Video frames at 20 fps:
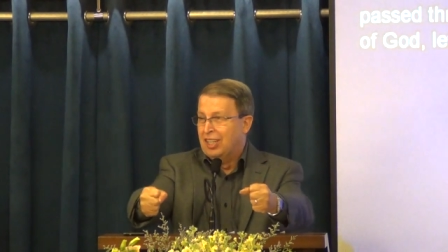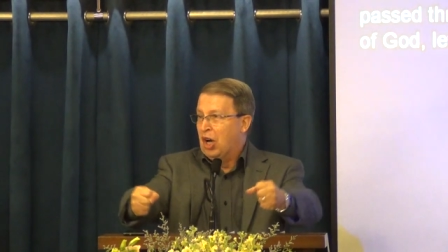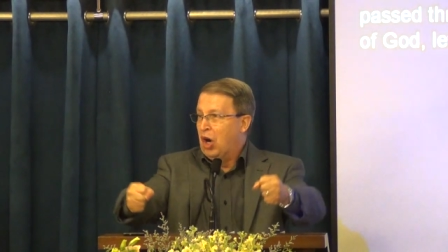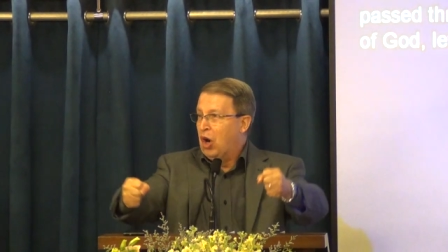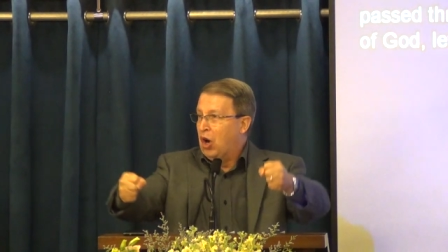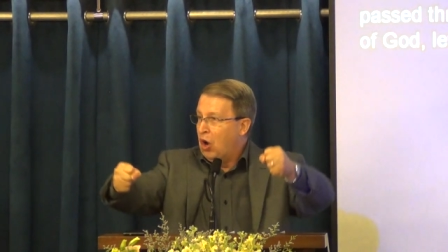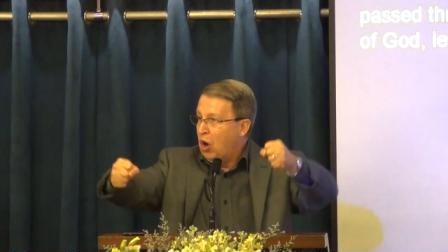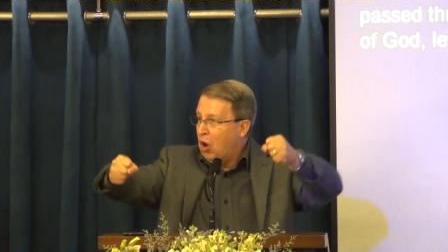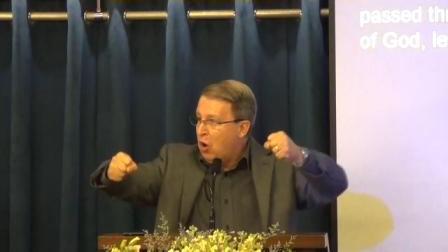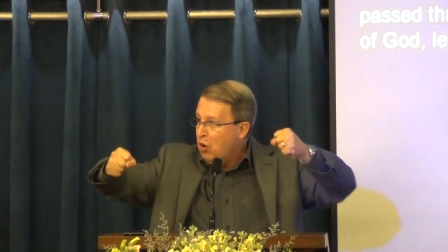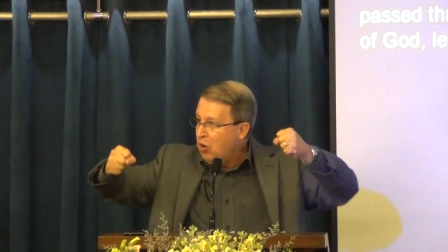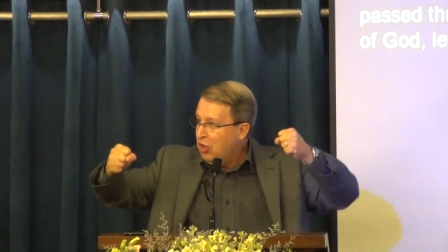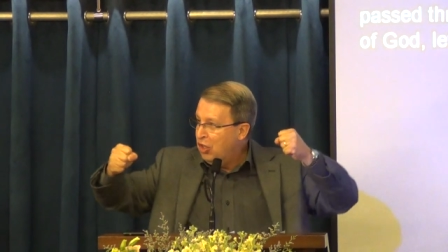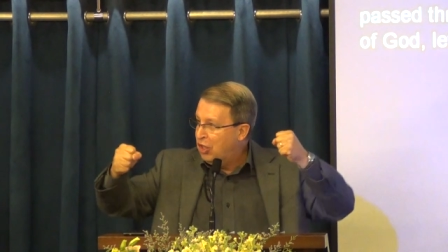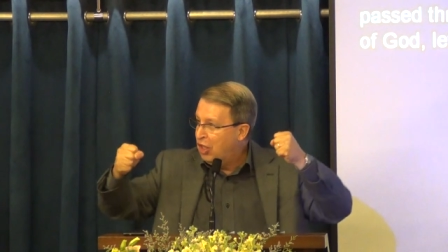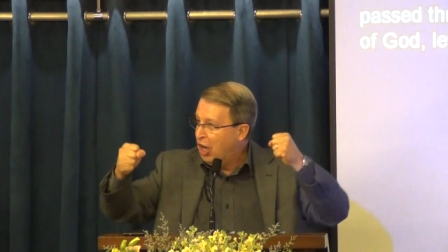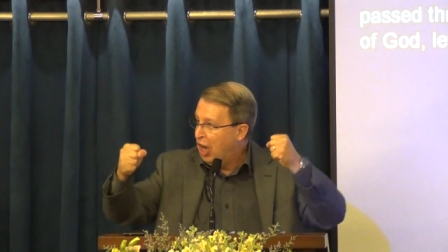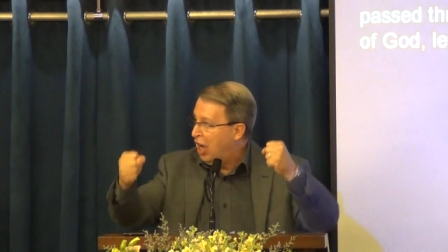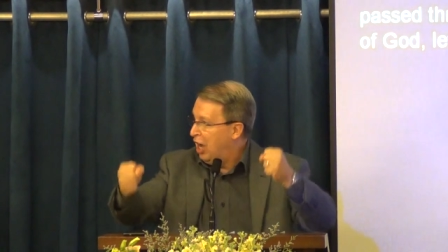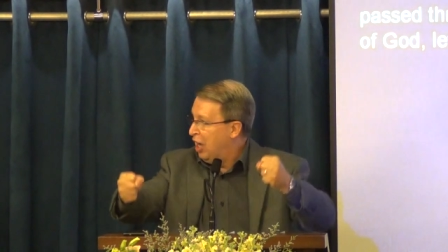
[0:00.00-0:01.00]

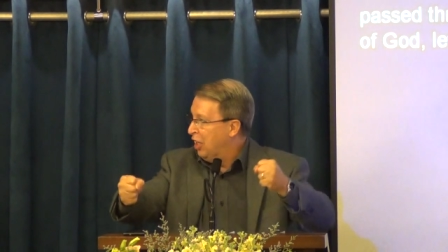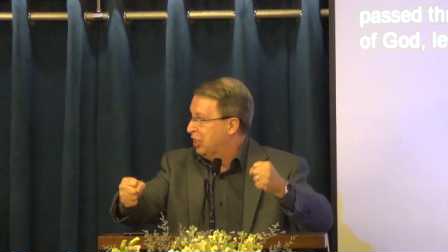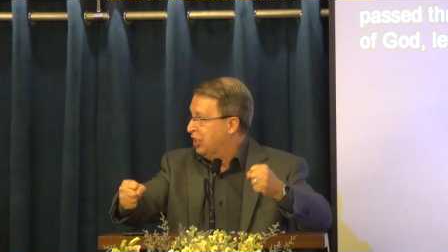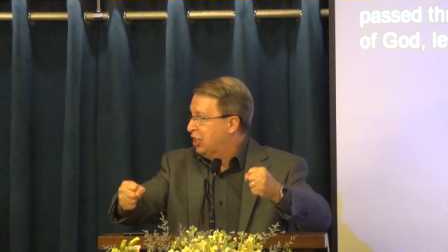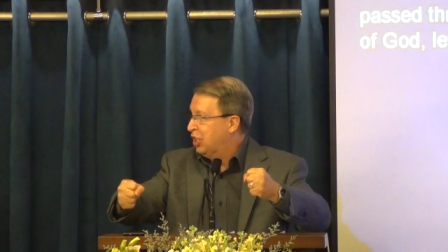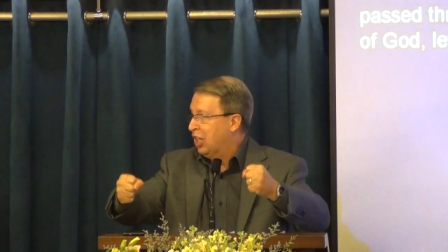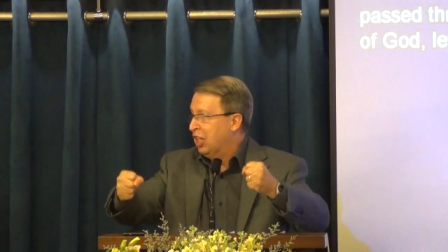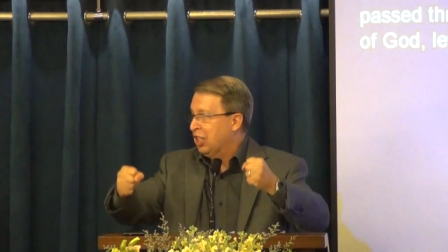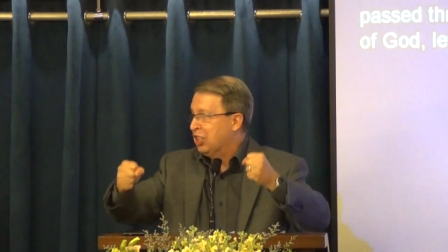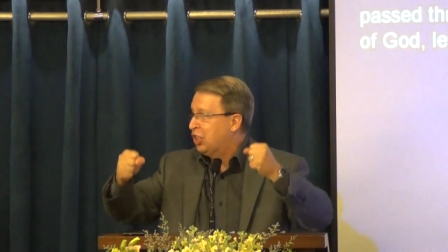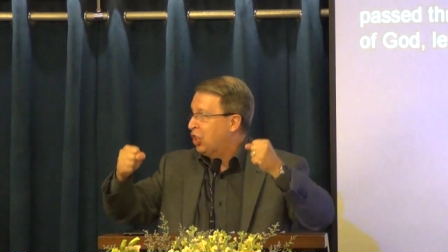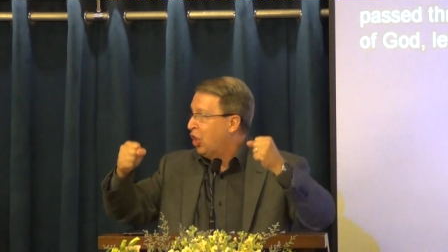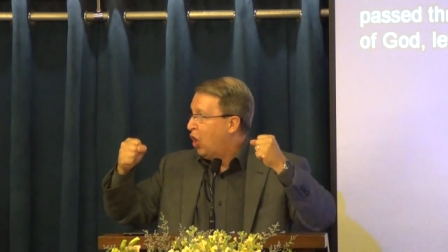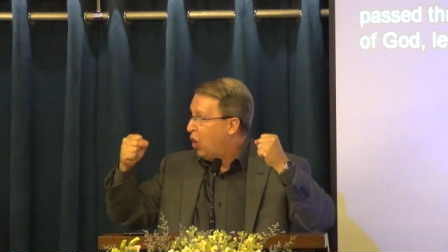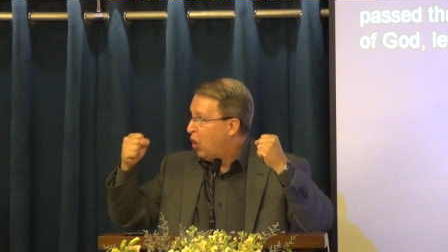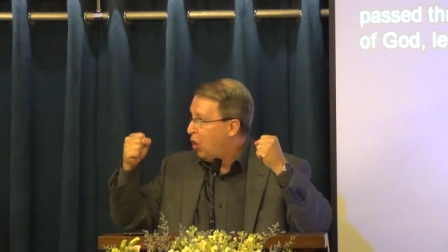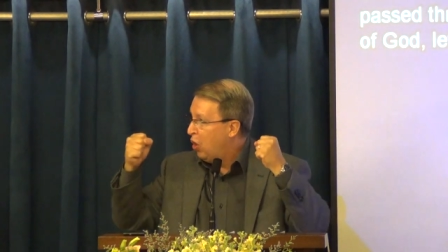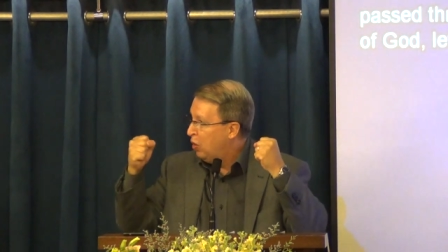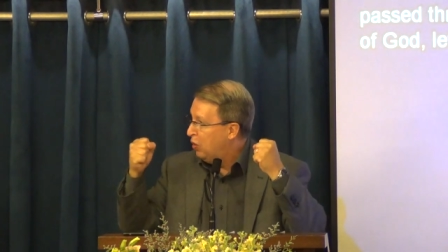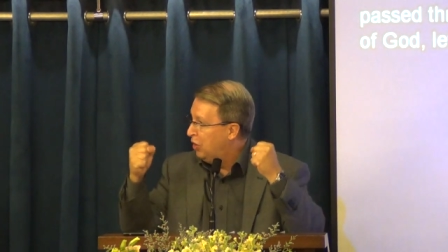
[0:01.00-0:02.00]
Hold on, just
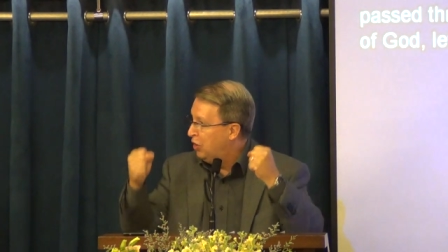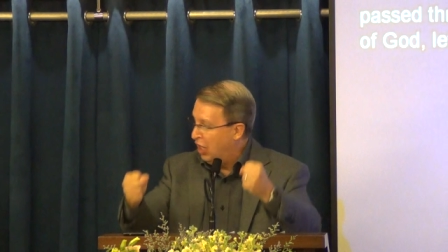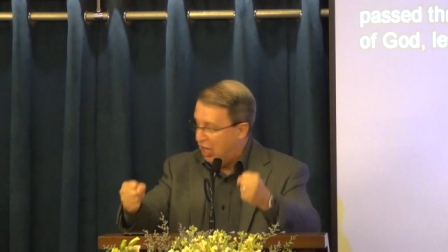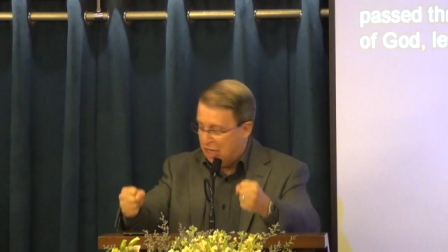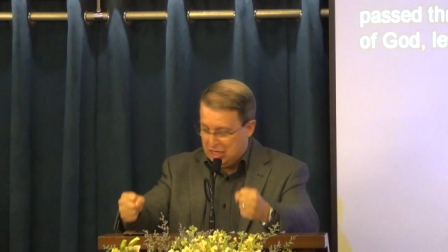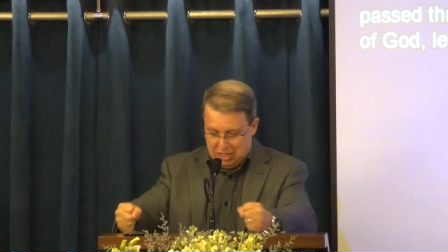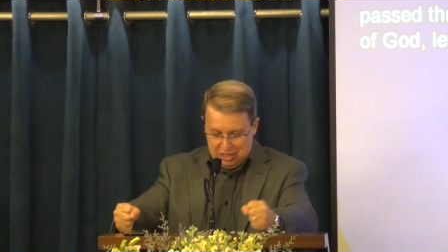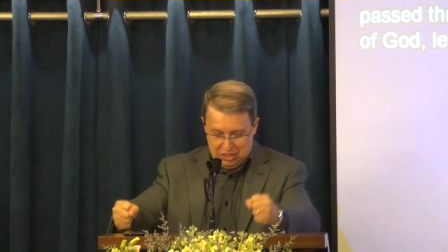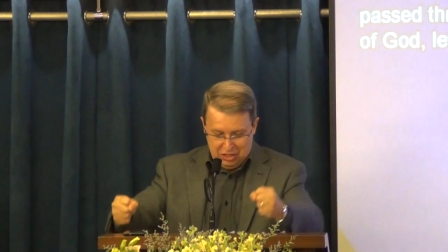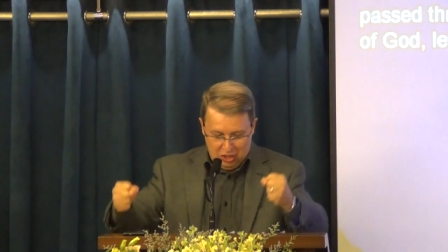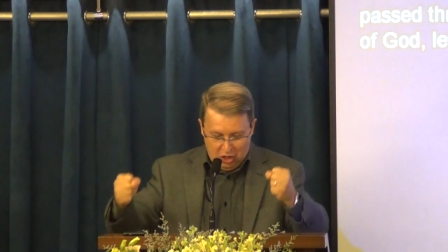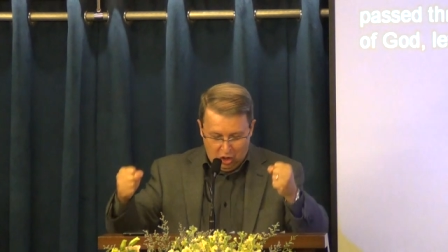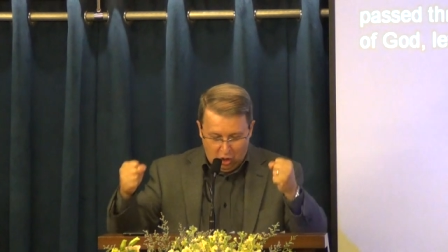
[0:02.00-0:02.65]
hold on,